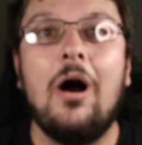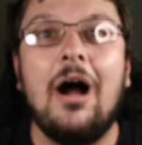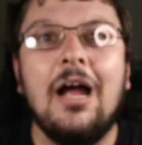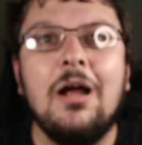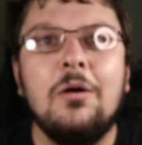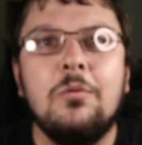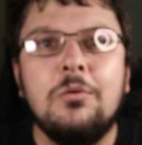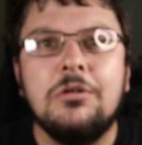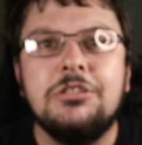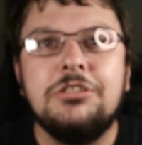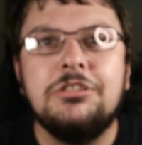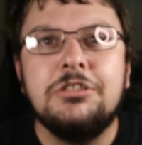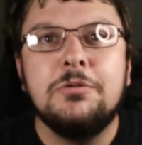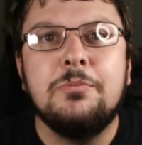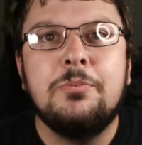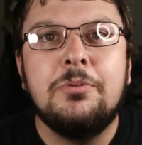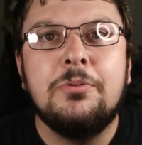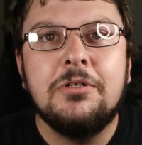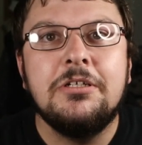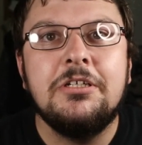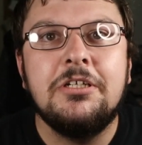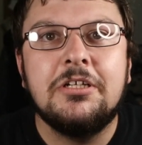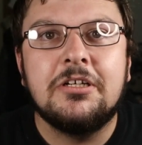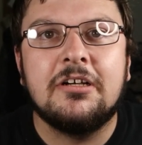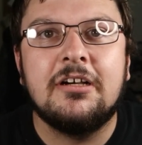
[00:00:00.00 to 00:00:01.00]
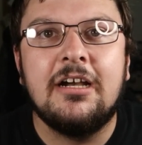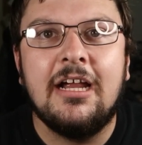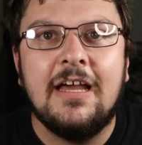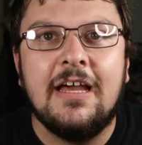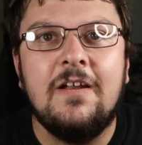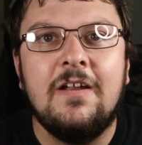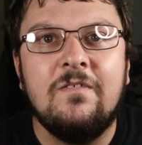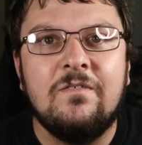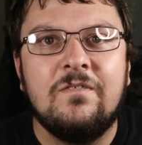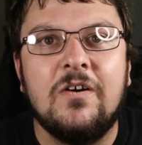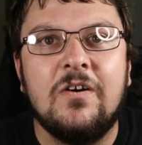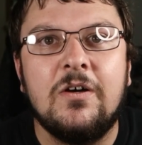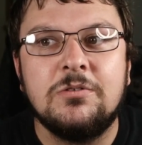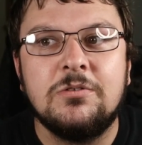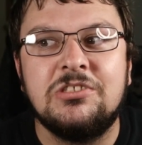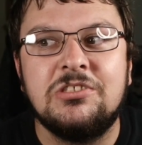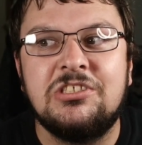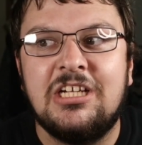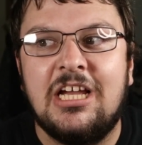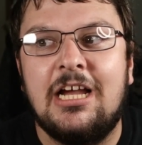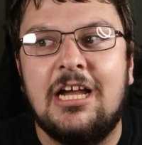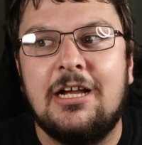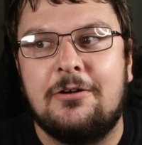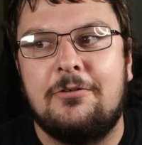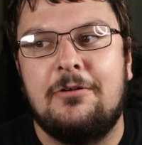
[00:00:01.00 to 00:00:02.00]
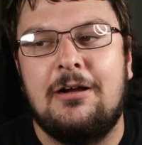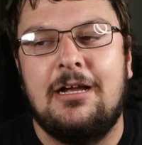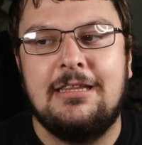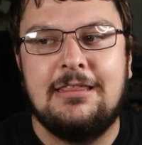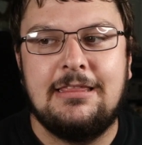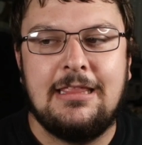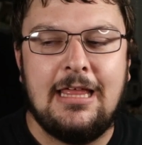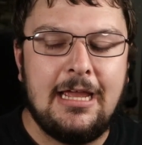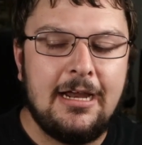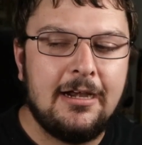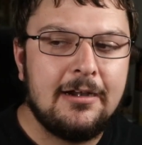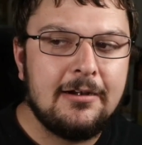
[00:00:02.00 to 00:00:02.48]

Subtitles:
would you put your headphone jack right there?